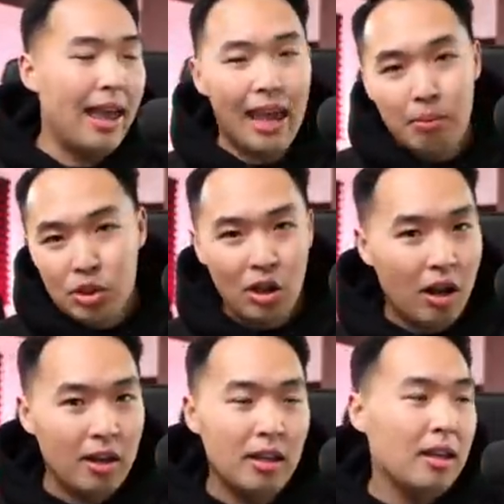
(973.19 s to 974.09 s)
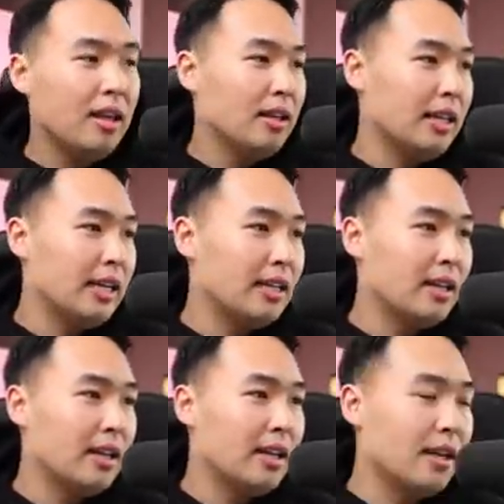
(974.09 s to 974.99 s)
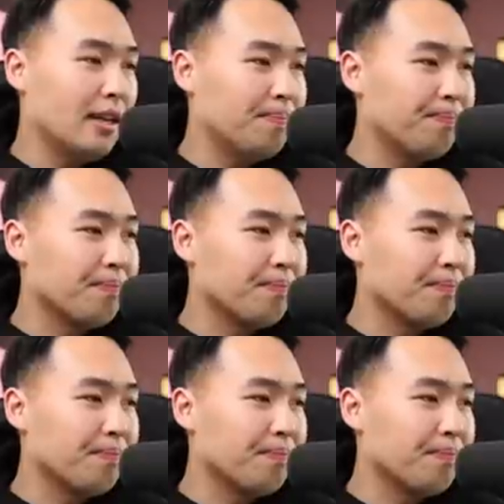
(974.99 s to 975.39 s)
amazon like uh